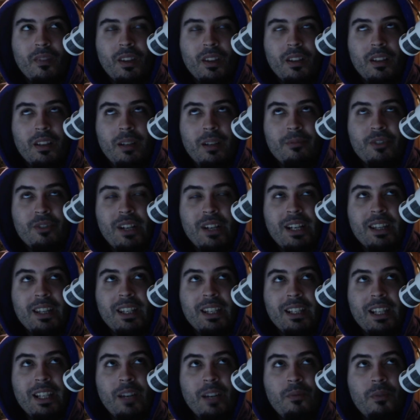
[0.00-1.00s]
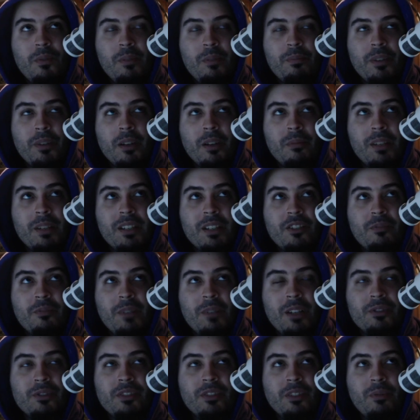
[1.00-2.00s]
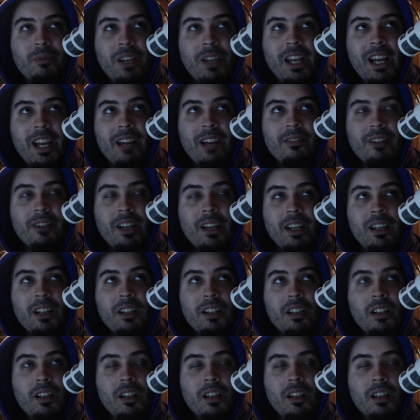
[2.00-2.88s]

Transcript: I'm trying to think, like, what permanent spells did we have, right?